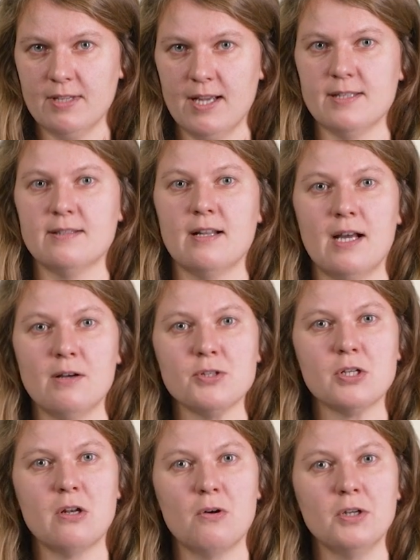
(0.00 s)
as it allows
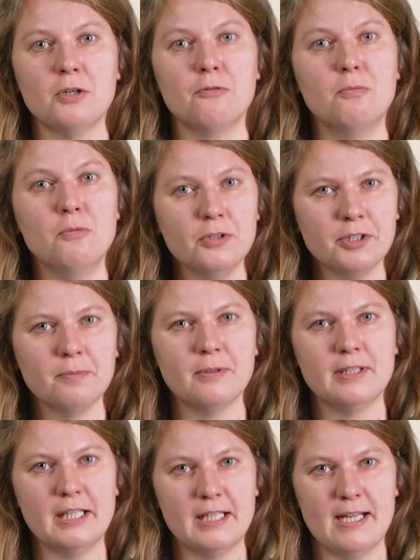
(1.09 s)
cloning of
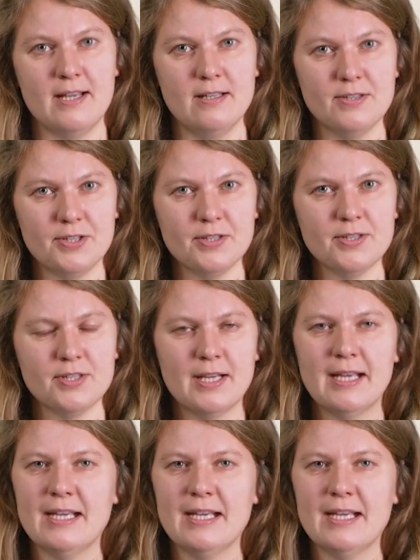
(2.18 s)
multiple DNA inserts